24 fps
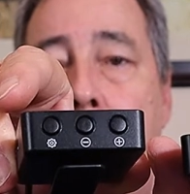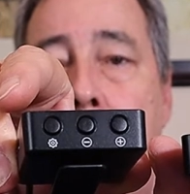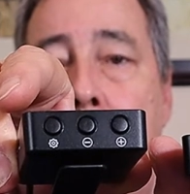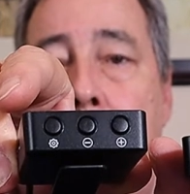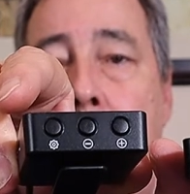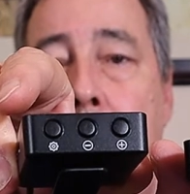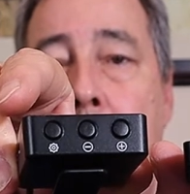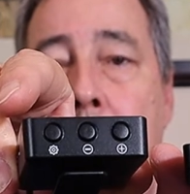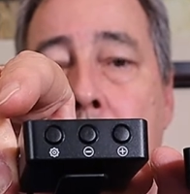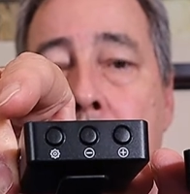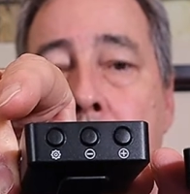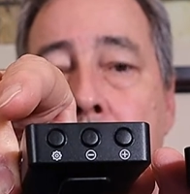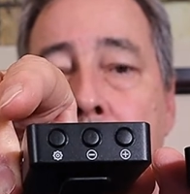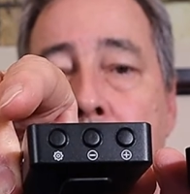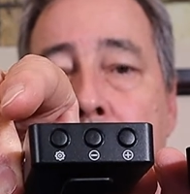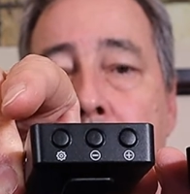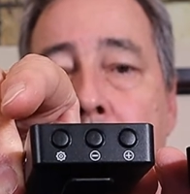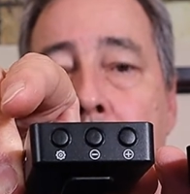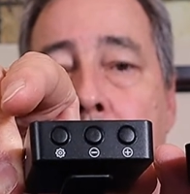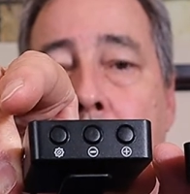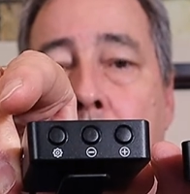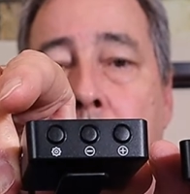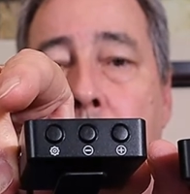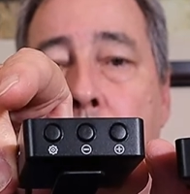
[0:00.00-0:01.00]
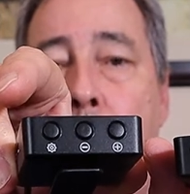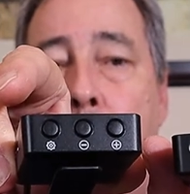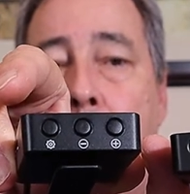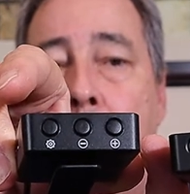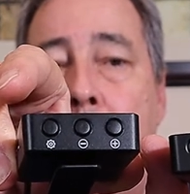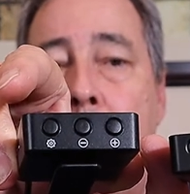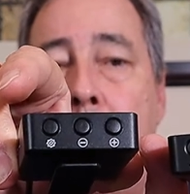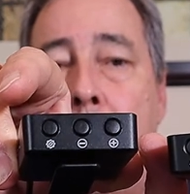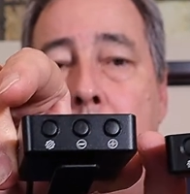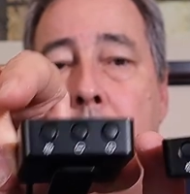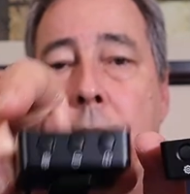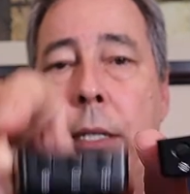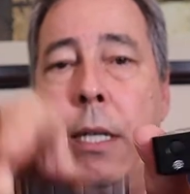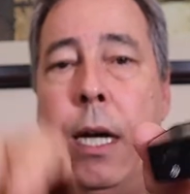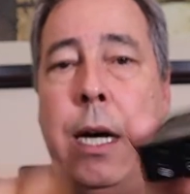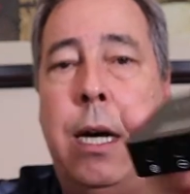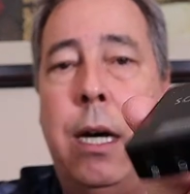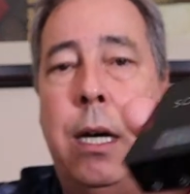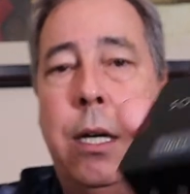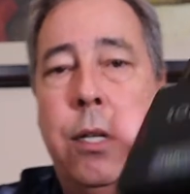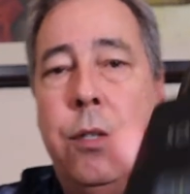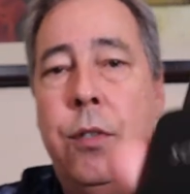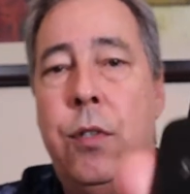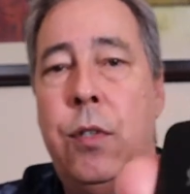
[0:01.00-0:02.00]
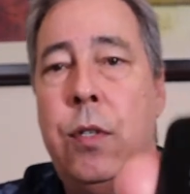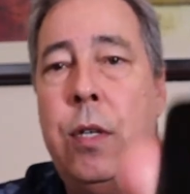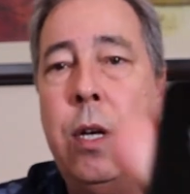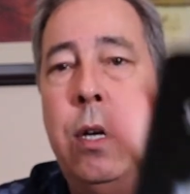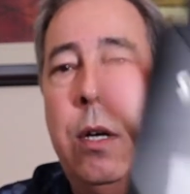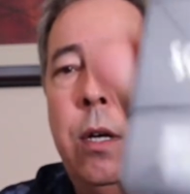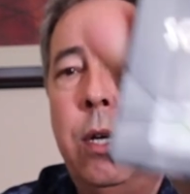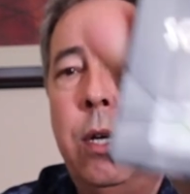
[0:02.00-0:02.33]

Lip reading: the gear sign, what that does,